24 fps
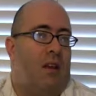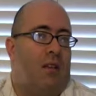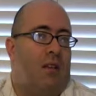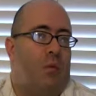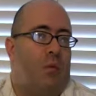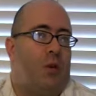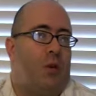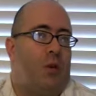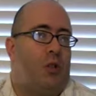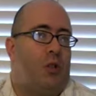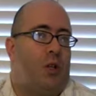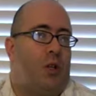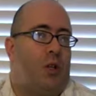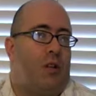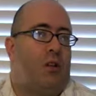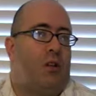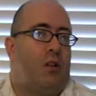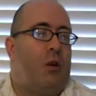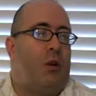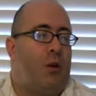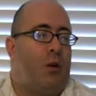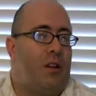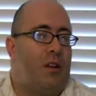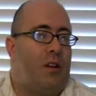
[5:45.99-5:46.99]
which
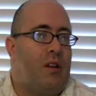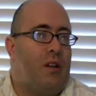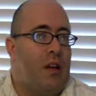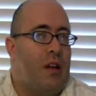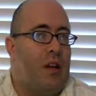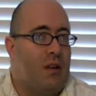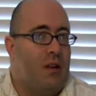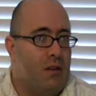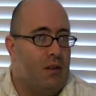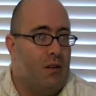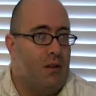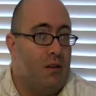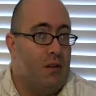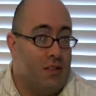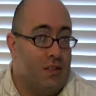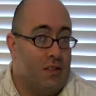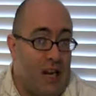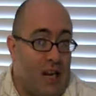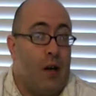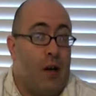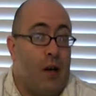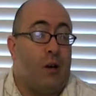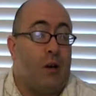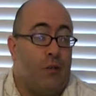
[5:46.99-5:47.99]
included
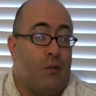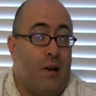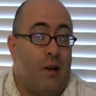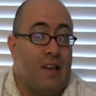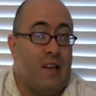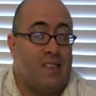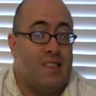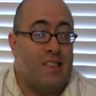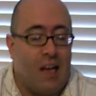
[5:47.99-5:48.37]
sacrifice.